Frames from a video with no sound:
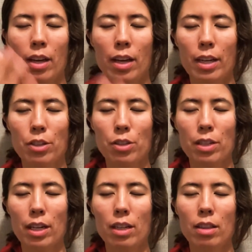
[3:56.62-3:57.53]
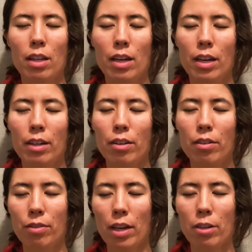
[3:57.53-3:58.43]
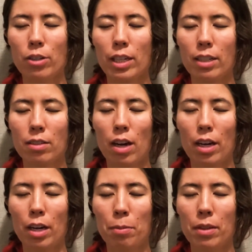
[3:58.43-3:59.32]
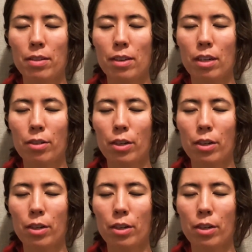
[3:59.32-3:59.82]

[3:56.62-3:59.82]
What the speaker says: It's just that a lot of energy gets caught up in the center of our